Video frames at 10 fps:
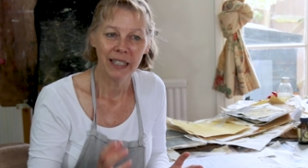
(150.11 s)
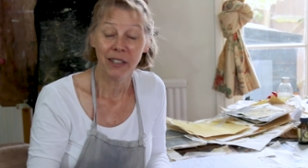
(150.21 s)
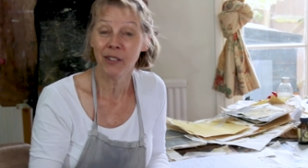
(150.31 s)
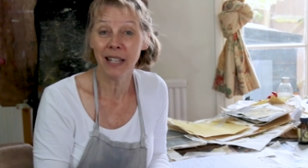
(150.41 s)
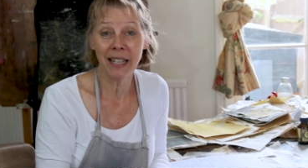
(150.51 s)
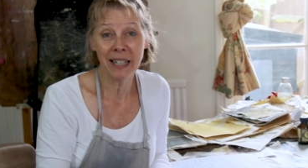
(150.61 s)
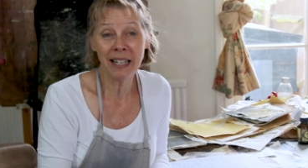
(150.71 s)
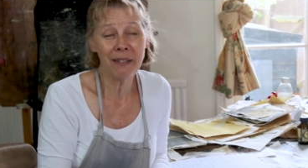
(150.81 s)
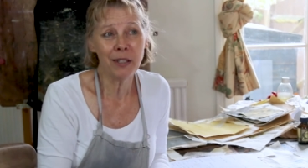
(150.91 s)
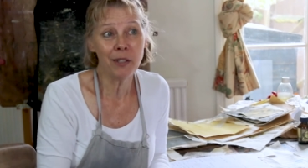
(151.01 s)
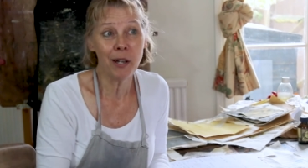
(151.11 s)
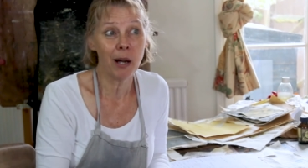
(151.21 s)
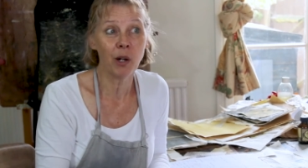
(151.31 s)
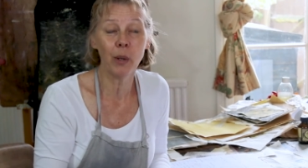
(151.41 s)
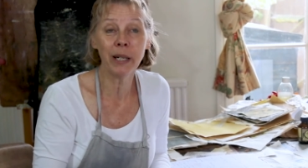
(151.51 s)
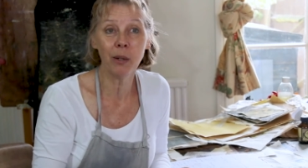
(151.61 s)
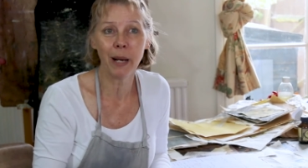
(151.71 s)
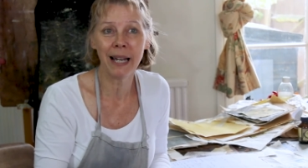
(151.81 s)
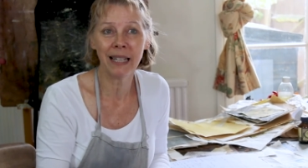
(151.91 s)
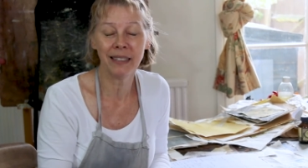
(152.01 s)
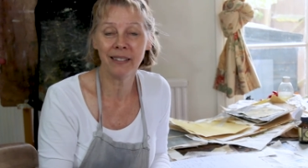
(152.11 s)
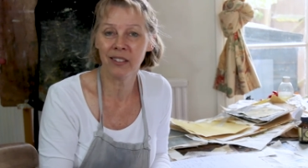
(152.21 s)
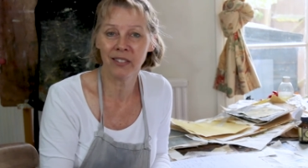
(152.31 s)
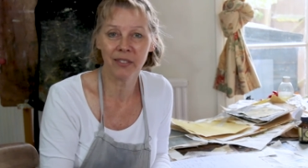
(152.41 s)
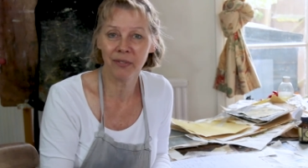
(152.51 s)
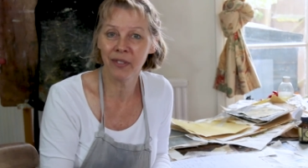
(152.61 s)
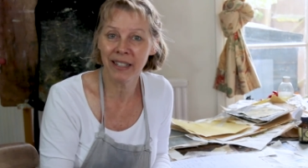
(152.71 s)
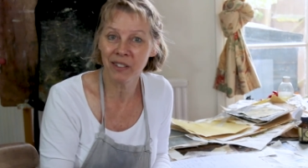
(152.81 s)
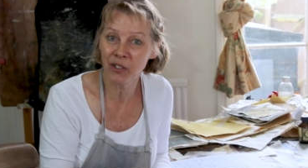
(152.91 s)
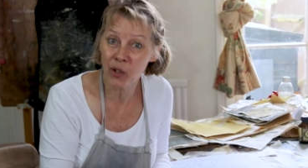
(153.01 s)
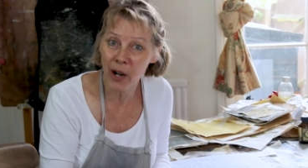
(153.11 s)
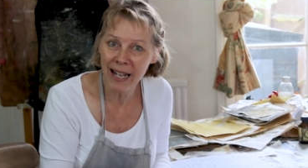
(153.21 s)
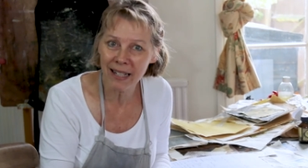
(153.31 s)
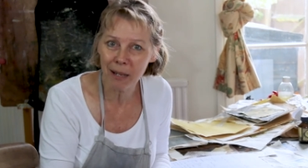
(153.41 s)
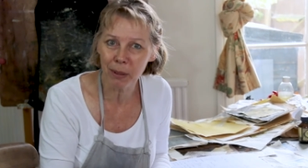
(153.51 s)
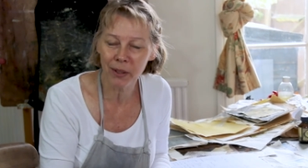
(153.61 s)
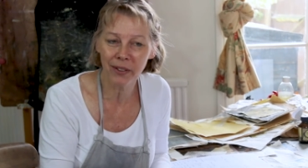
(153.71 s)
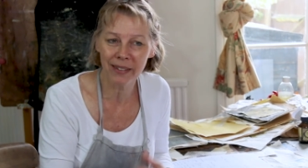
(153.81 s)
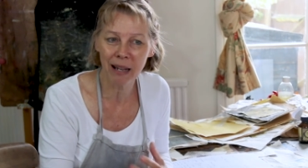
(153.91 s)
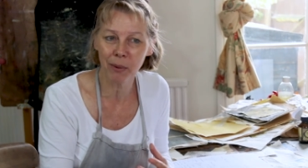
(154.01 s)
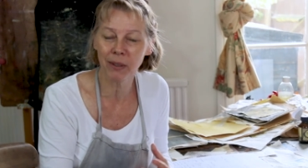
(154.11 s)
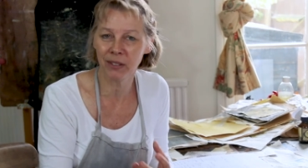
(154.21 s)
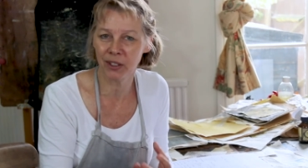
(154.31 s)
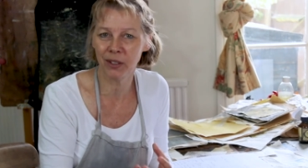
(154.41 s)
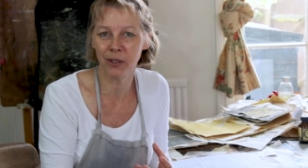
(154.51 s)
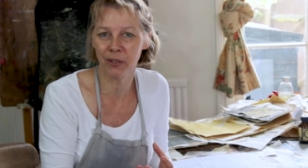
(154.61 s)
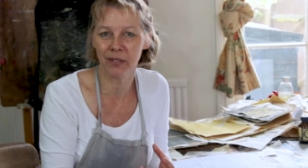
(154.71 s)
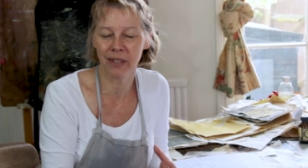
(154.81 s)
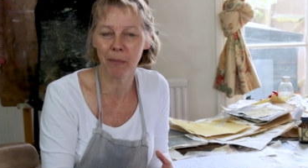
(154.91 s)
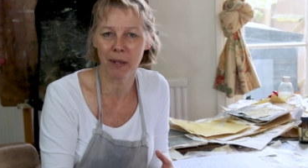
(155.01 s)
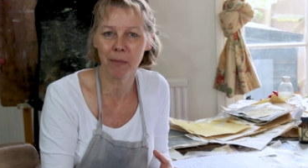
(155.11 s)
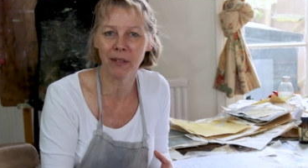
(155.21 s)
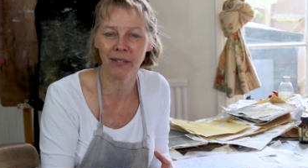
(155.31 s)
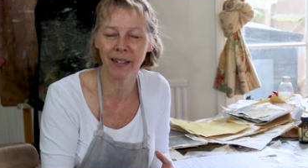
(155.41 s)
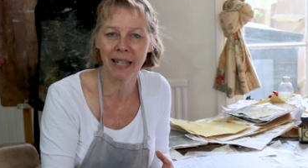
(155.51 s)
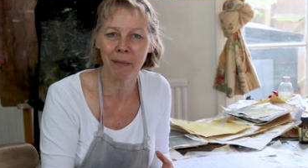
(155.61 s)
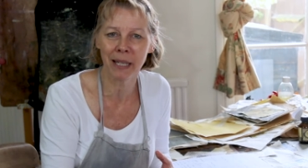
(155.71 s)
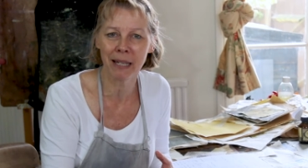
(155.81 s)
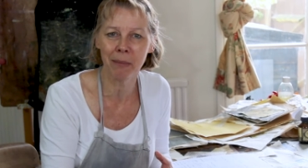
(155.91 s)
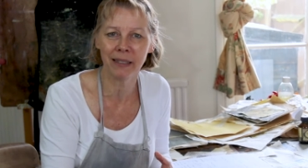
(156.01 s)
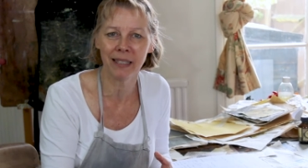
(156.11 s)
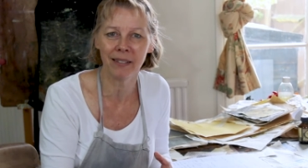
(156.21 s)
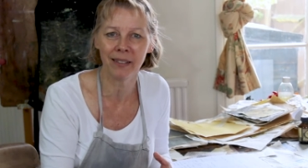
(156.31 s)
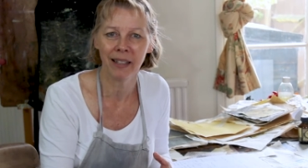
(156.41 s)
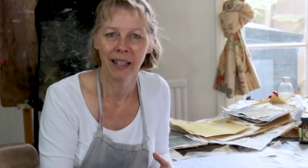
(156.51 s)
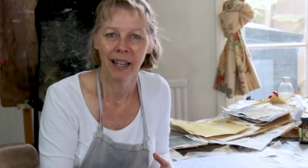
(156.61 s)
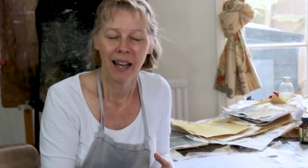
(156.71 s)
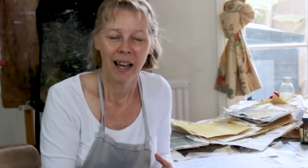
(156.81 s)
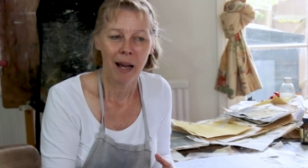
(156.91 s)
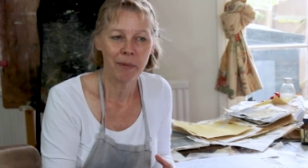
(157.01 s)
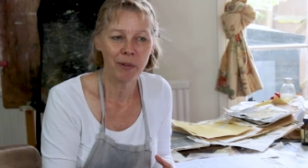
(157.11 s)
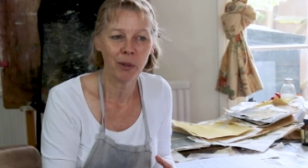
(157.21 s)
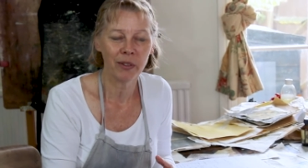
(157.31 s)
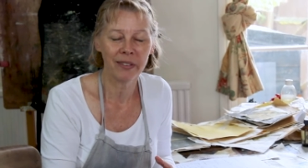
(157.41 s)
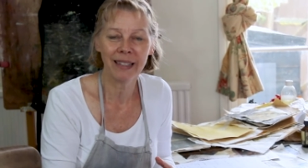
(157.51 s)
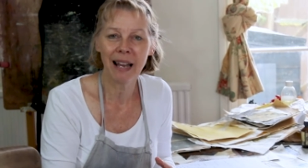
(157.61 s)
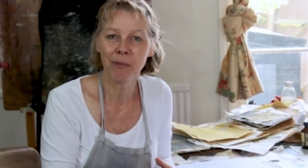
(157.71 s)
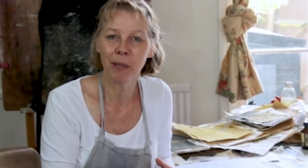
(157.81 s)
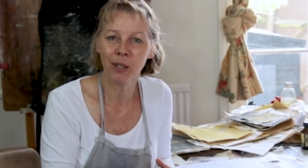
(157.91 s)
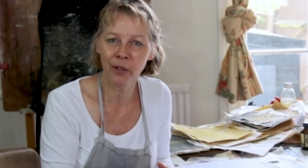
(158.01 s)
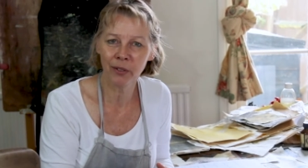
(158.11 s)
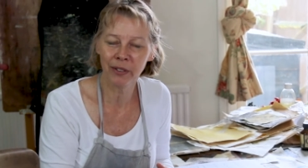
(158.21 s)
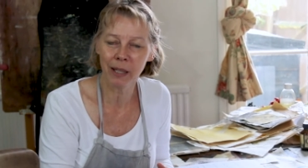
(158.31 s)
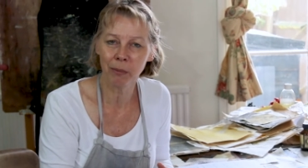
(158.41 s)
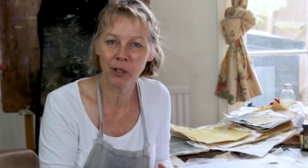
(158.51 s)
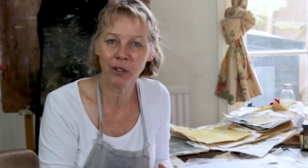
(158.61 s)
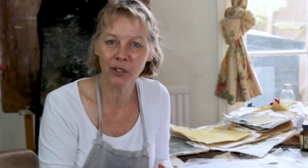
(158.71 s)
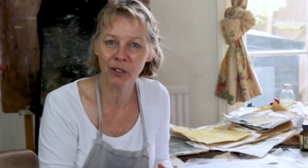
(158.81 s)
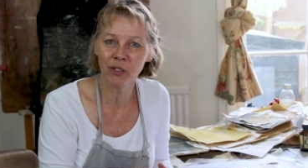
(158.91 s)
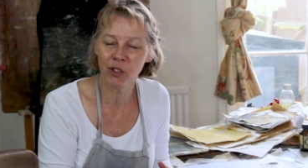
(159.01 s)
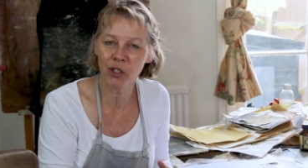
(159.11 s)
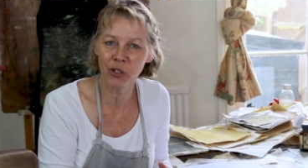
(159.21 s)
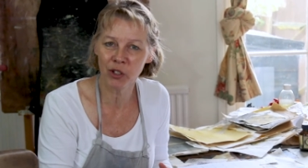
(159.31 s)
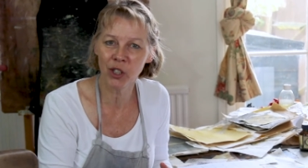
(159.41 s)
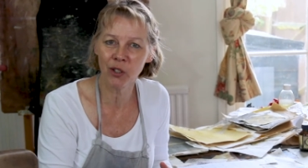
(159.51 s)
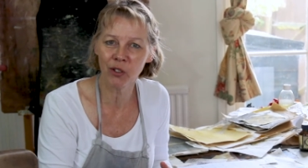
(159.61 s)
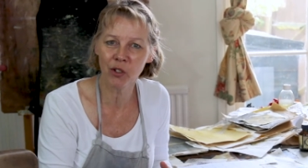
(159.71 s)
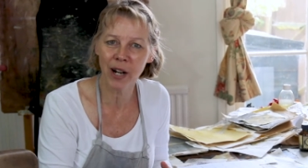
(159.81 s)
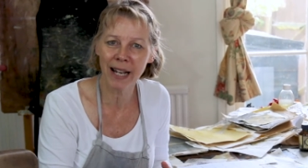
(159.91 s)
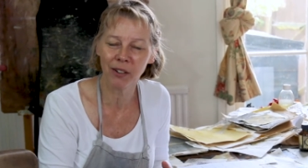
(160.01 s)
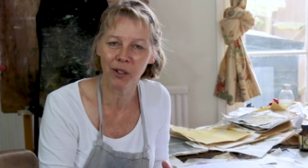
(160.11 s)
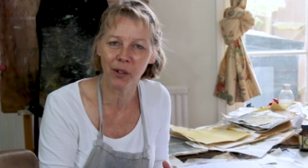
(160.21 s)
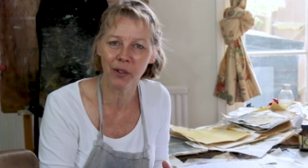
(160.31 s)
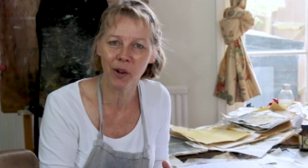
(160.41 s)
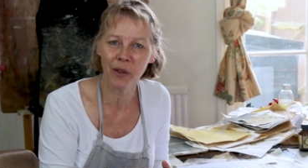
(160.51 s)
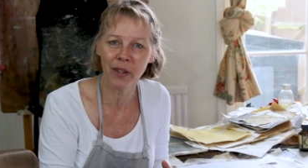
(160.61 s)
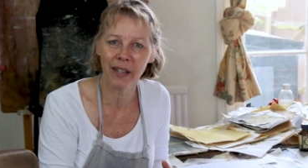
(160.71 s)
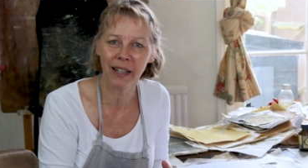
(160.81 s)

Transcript: a quicker way actually is just to find a trailer, because that will choose some of the most dynamic images. If you want to select from a lot of films, you can just choose a trailer on